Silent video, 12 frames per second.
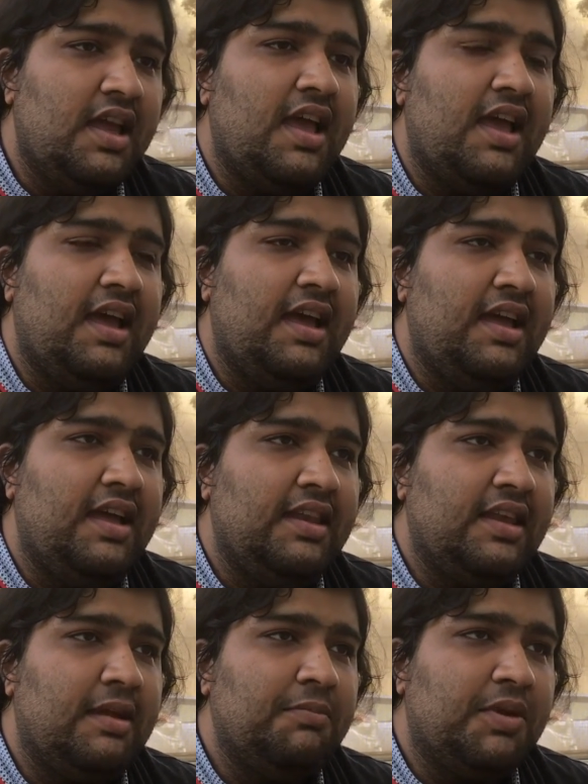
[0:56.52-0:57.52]
And
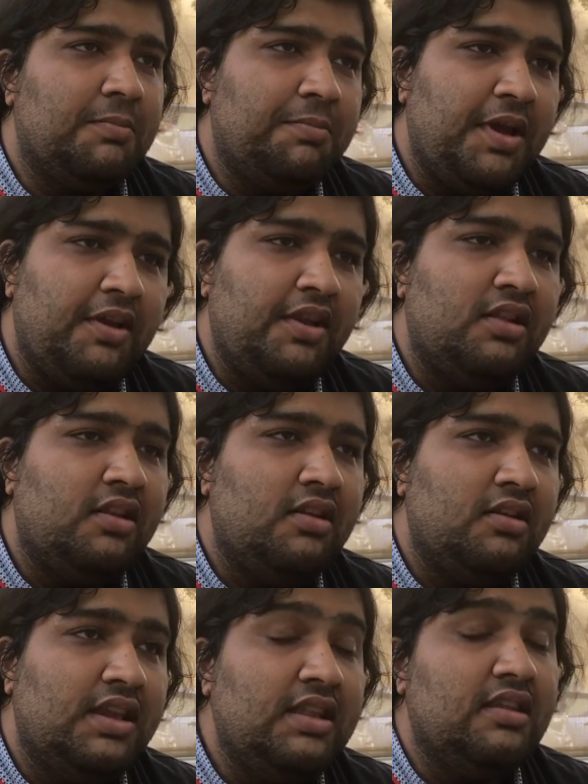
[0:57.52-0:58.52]
I'm comparing
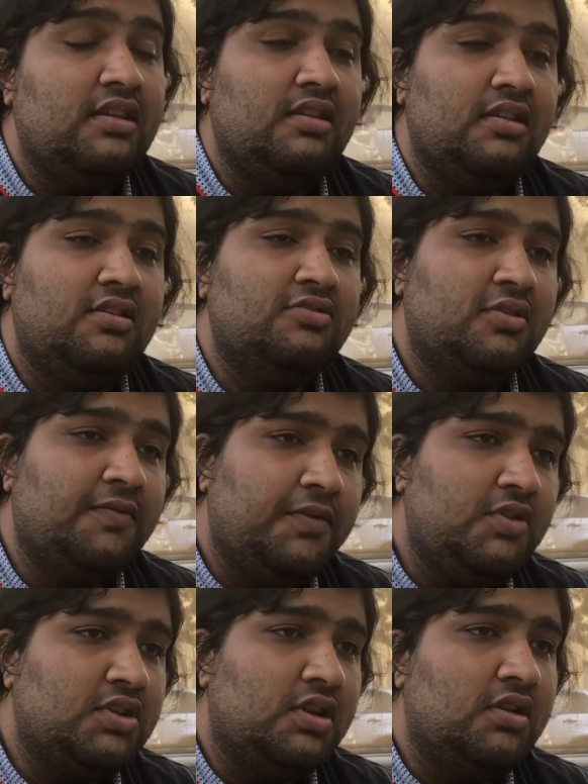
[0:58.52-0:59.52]
the Indian learners on
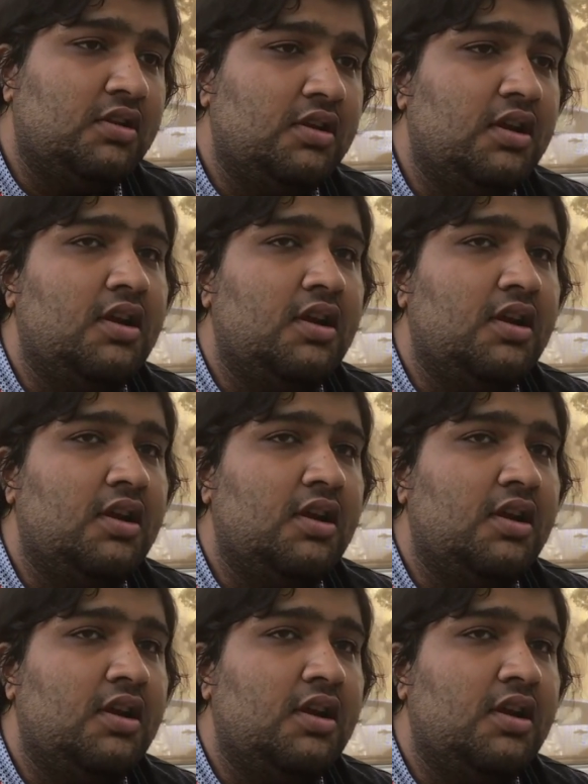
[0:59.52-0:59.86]
FutureLearn